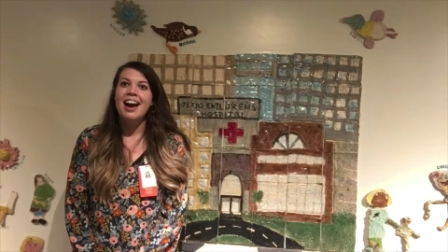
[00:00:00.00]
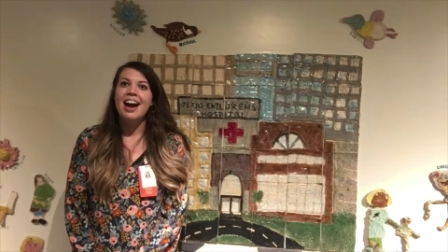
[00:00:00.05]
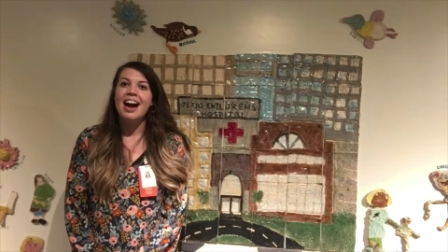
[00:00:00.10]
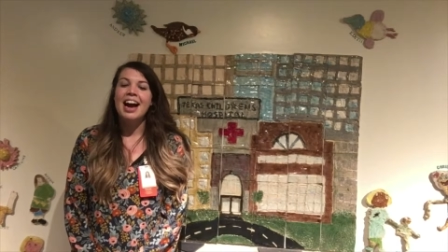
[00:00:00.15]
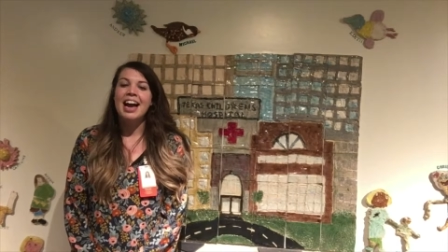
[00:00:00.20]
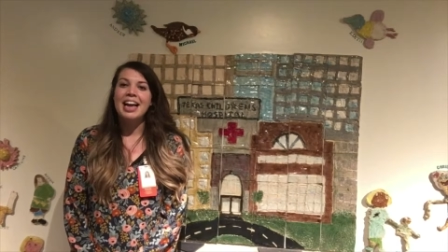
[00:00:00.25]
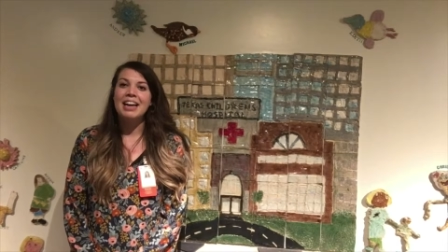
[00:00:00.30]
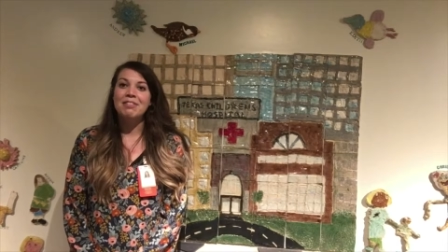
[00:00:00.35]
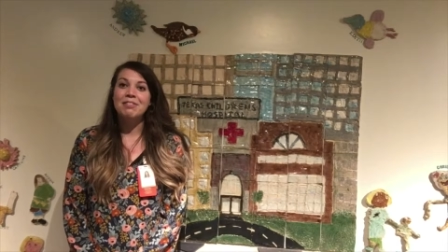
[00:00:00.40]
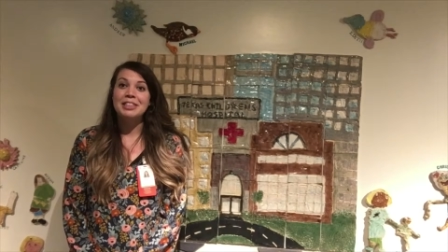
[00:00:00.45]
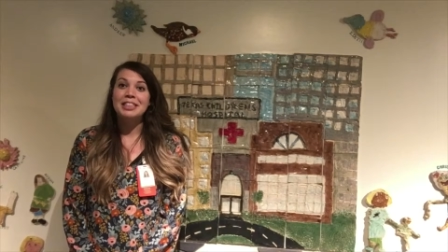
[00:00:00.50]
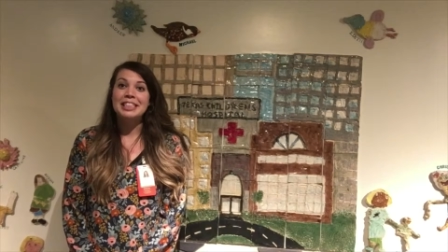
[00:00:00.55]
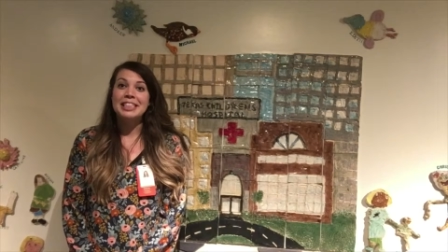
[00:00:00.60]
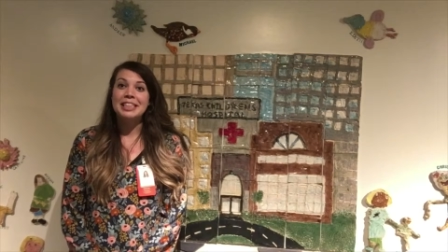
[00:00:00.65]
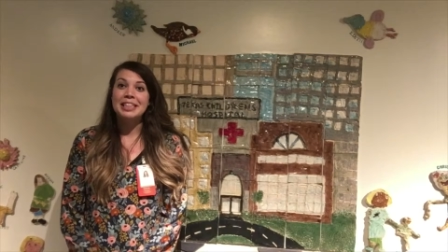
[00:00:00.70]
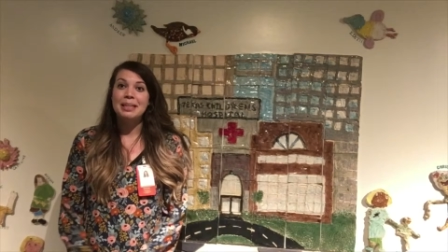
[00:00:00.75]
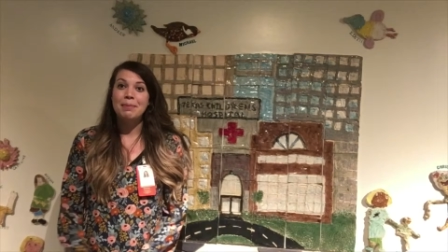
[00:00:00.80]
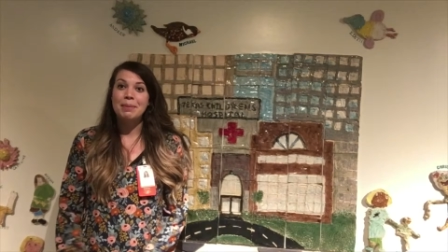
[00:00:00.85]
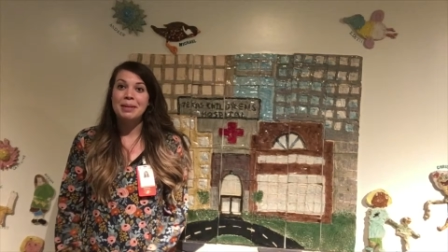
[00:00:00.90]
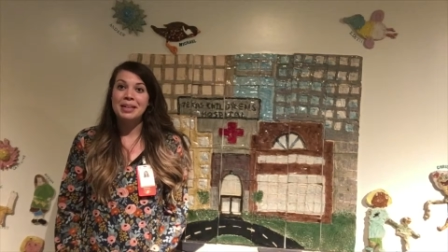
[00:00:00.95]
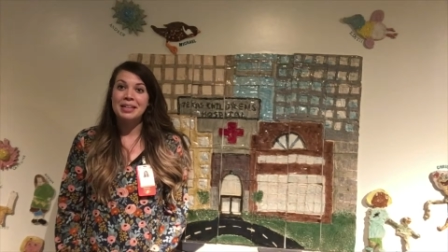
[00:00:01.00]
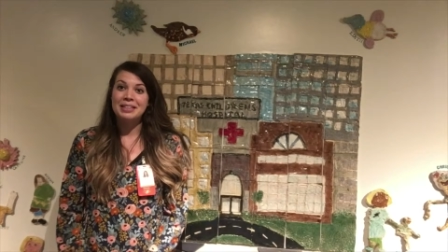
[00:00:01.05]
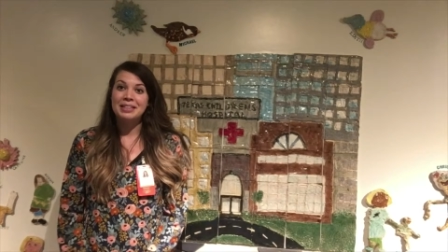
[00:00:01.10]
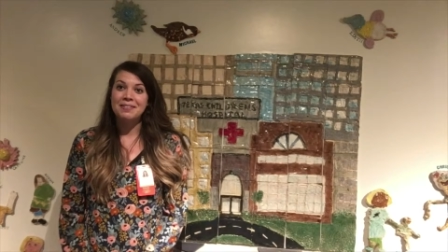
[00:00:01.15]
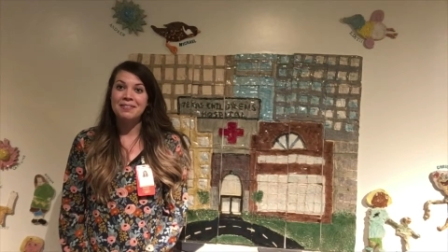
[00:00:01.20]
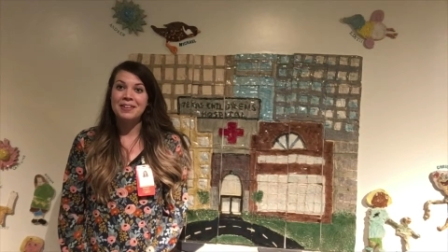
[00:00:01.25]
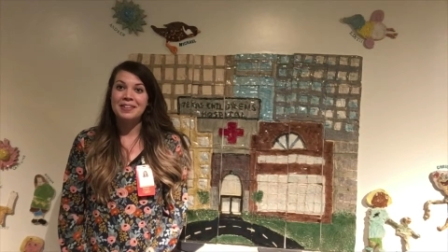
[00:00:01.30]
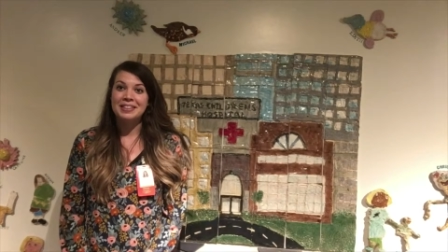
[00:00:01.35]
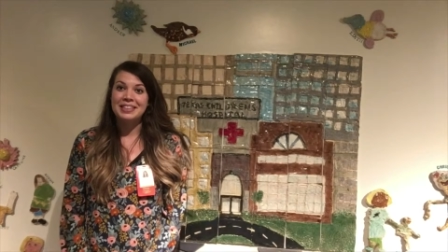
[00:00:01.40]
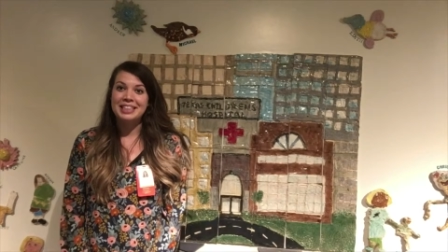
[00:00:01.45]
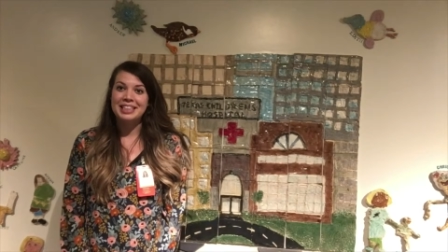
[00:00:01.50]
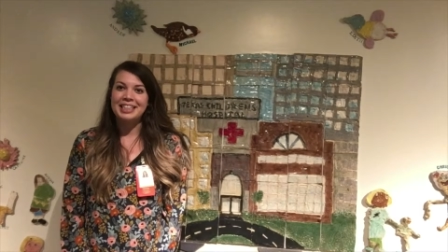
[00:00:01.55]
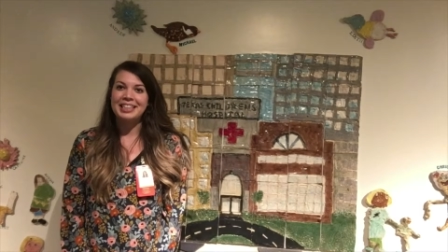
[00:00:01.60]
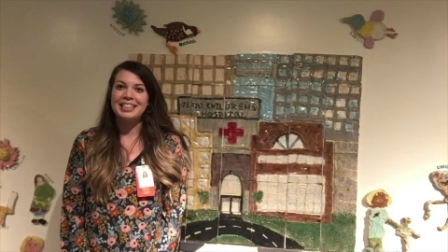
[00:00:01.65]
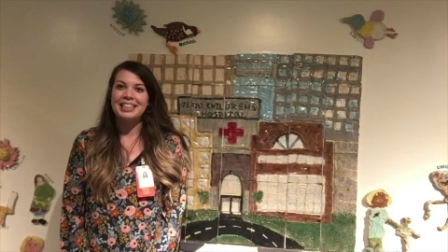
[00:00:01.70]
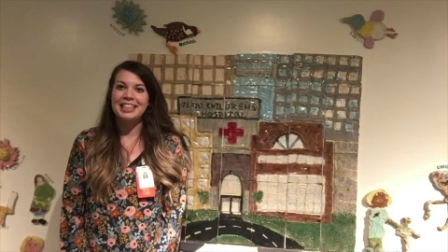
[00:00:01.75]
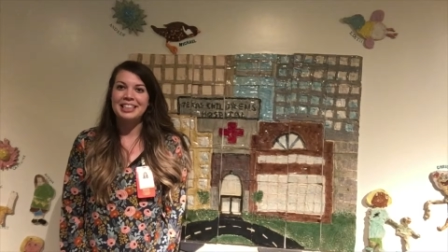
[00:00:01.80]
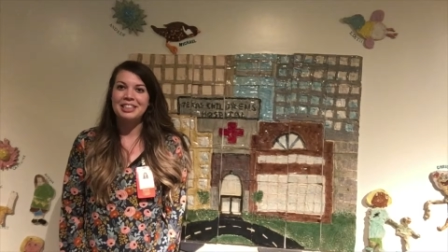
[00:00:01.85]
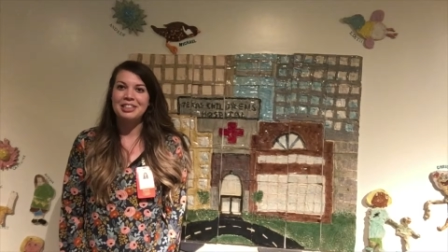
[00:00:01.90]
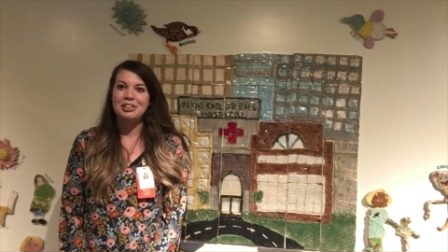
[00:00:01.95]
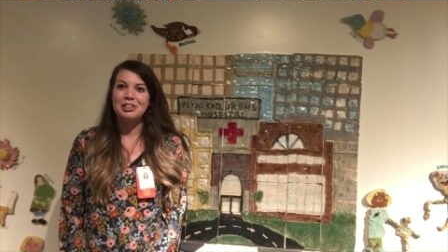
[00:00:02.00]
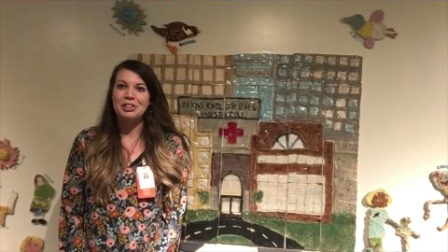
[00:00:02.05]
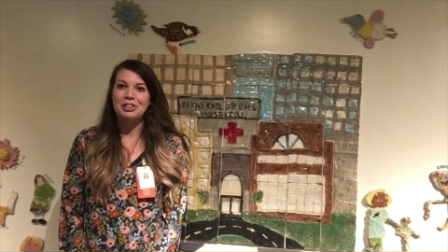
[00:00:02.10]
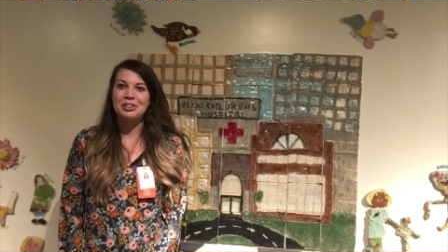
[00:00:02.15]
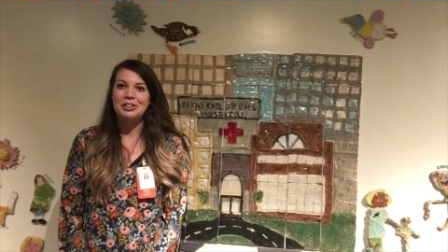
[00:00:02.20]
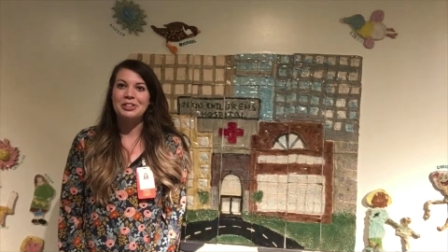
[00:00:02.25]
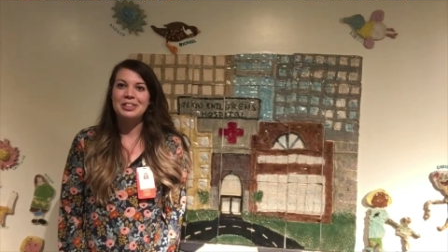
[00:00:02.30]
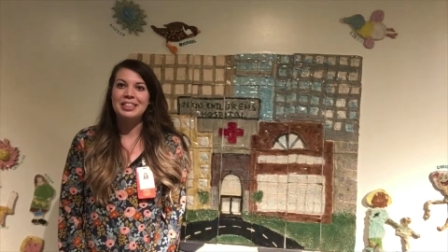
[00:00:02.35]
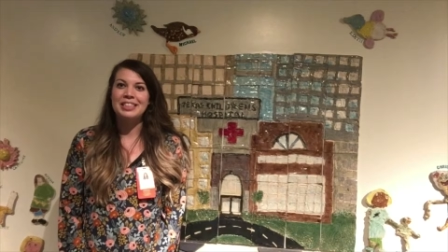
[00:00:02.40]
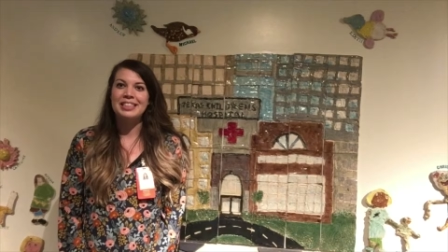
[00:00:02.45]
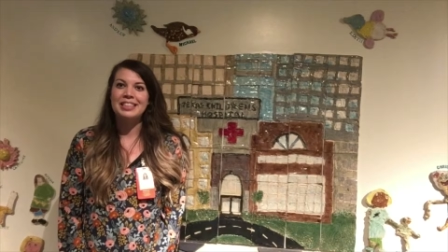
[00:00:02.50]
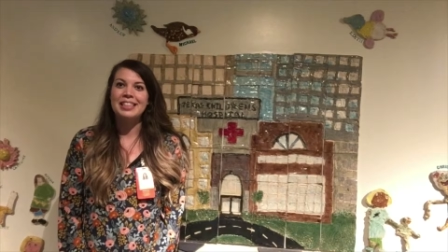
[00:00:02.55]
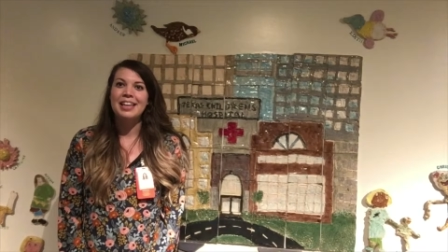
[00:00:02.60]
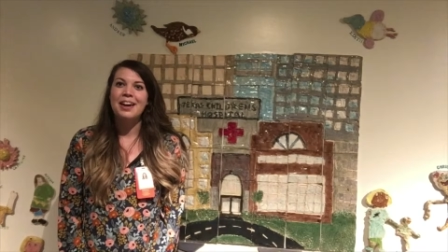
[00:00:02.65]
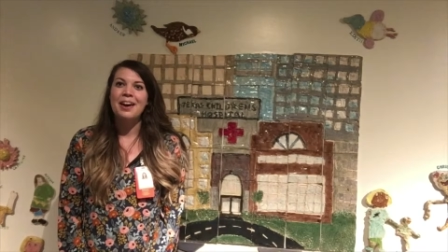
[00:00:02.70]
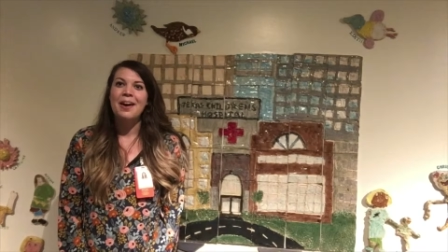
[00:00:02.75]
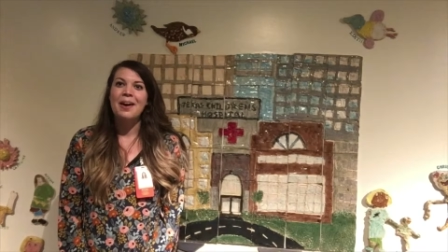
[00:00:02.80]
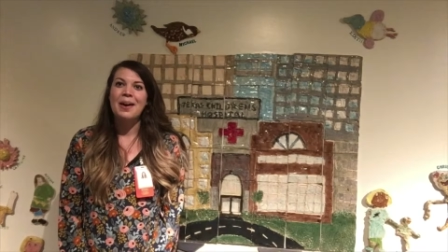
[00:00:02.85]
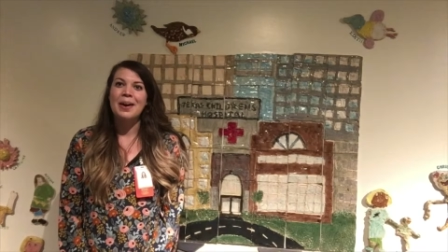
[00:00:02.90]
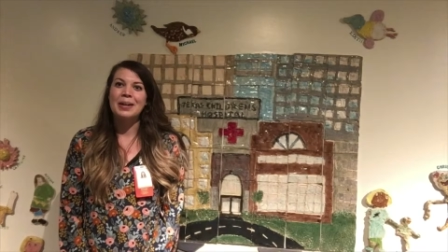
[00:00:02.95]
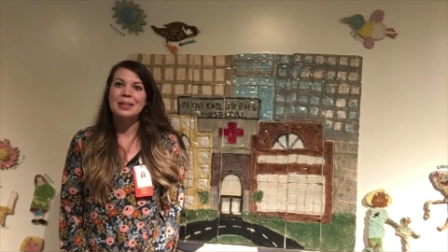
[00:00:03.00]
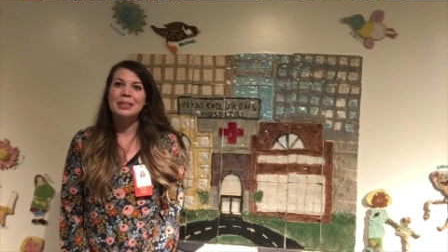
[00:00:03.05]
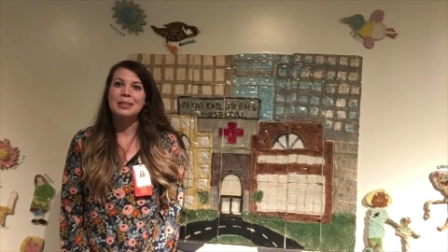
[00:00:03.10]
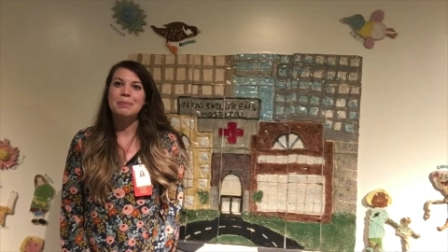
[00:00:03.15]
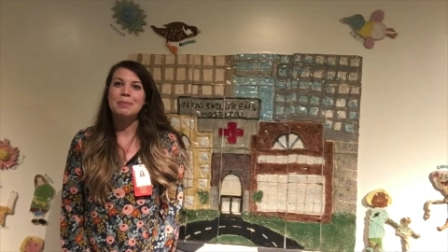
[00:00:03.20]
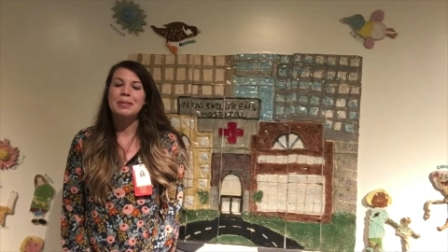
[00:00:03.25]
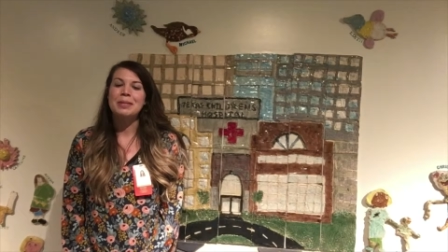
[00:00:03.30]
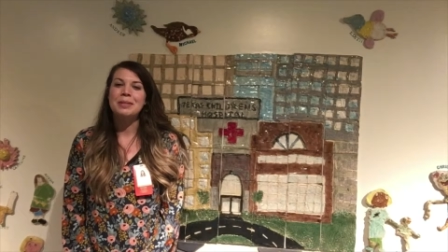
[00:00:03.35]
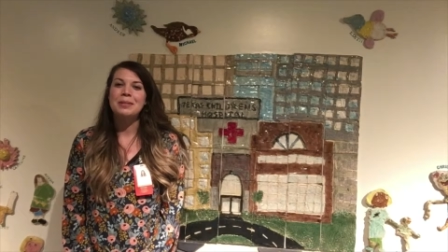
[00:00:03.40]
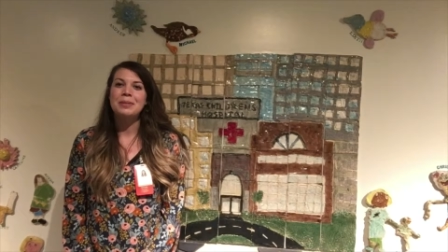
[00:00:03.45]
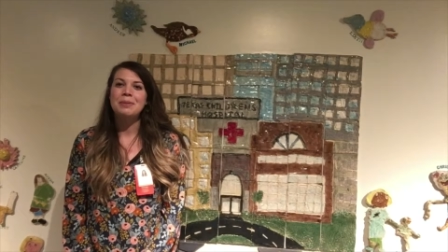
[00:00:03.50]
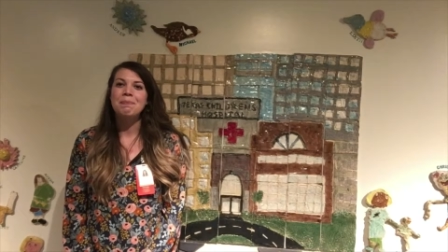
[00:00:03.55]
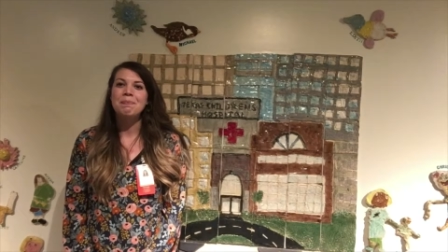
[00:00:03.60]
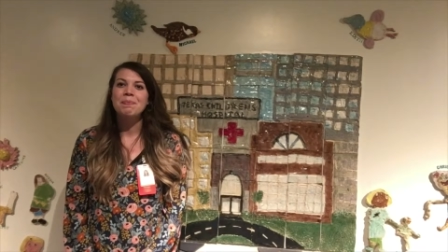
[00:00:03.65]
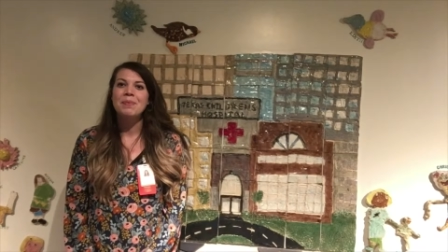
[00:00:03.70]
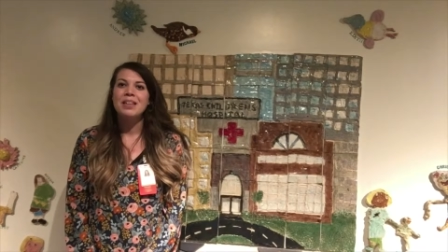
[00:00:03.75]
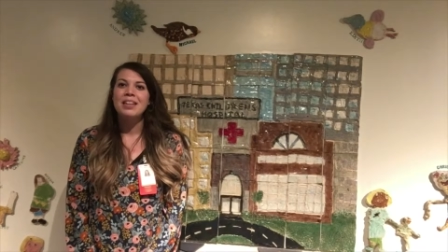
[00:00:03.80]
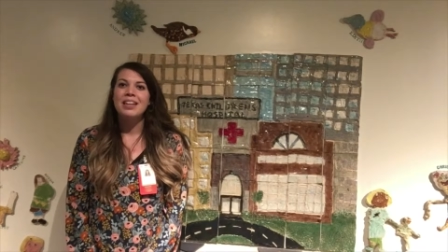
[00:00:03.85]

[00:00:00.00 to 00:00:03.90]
I have recently begun to volunteer at Texas Children's Hospital